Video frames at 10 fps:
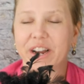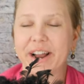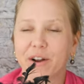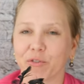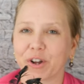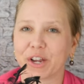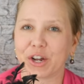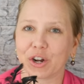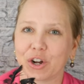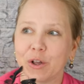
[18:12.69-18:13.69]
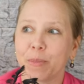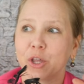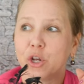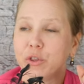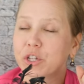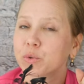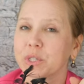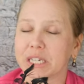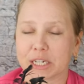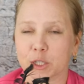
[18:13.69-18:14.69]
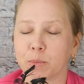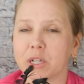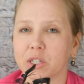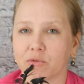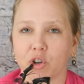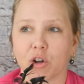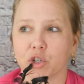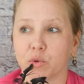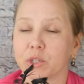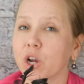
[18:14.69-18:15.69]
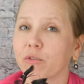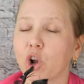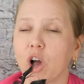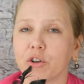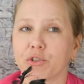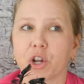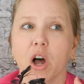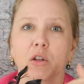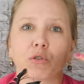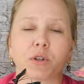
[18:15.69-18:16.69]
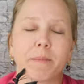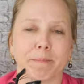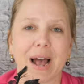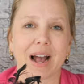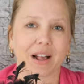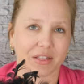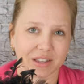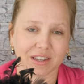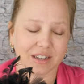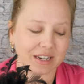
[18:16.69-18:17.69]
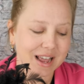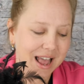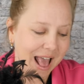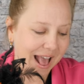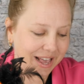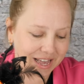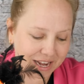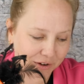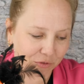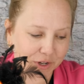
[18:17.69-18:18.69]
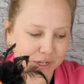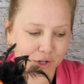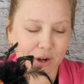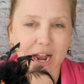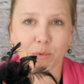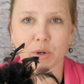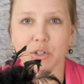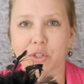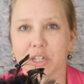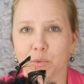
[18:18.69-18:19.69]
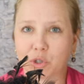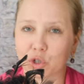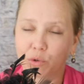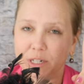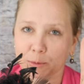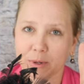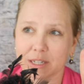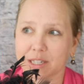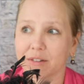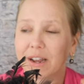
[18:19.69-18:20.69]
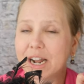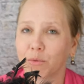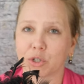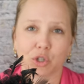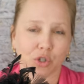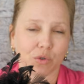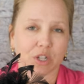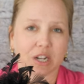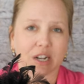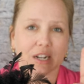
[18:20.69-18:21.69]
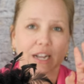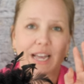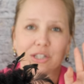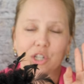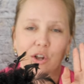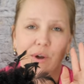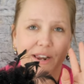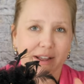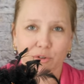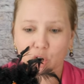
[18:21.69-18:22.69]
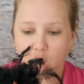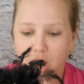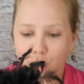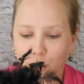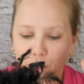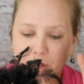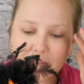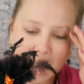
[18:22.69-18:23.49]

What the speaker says: And every year, you know, this was an expensive doll. She was over $100 back then. And every year it was too expensive and I was too young, and so I never got her.